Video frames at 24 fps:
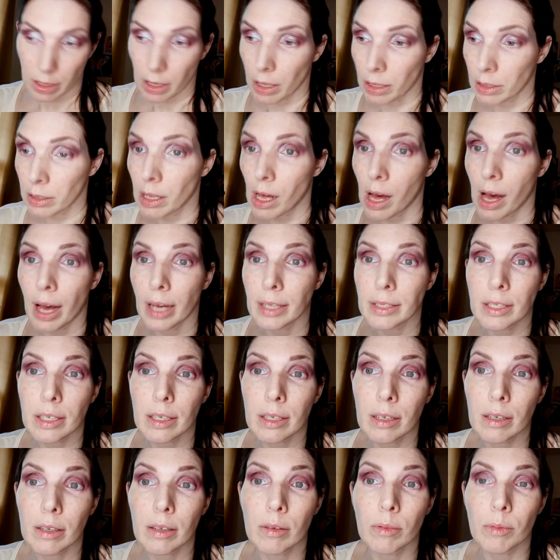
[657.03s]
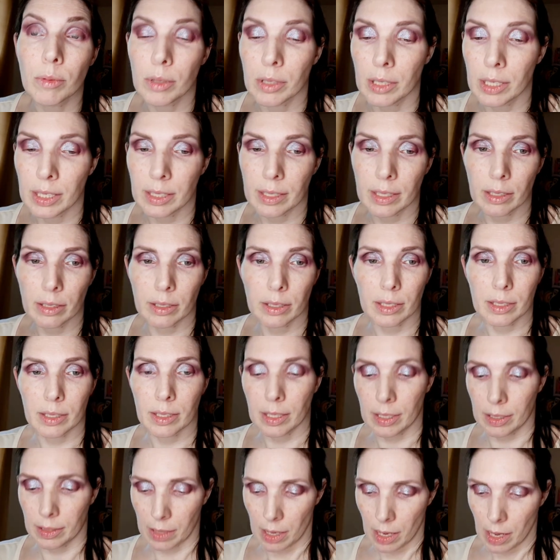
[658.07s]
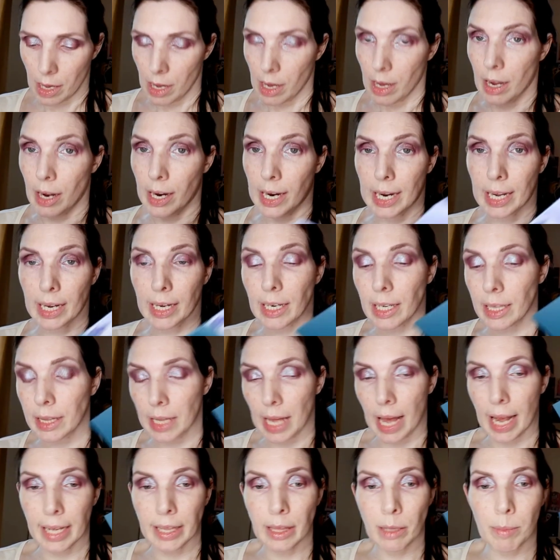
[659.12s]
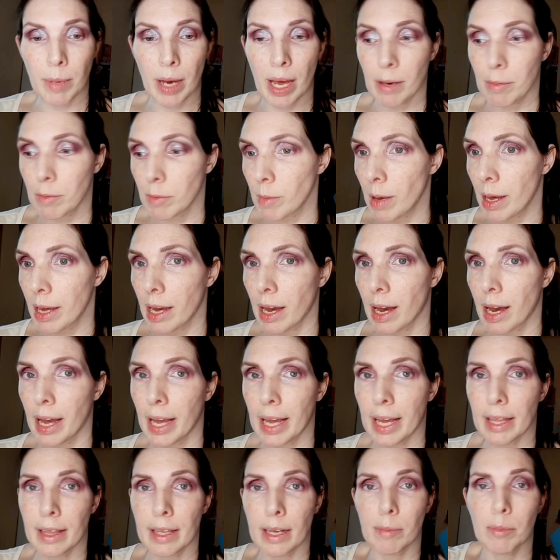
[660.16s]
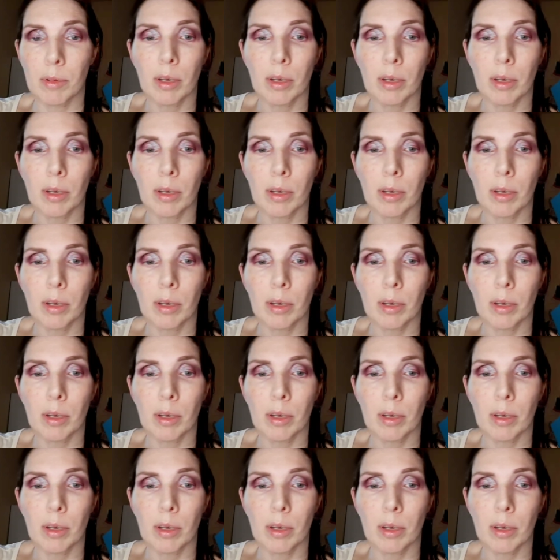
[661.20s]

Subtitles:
a lot with these illnesses. All right, I'm gonna line the bottom of my eye and then